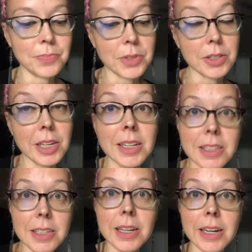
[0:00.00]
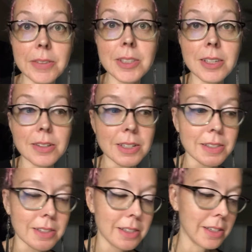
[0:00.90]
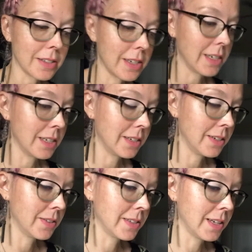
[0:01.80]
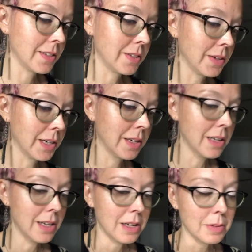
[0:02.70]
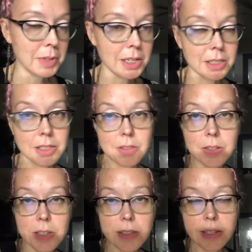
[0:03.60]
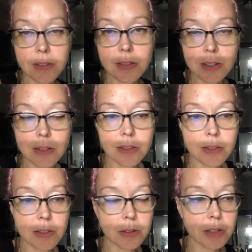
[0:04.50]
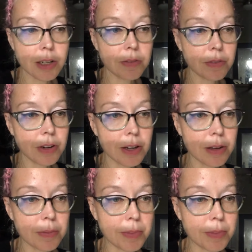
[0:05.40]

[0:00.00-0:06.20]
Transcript: So luckily I was curious and looked at it and noticed that, so I immediately took it downstairs and sewed it up for him.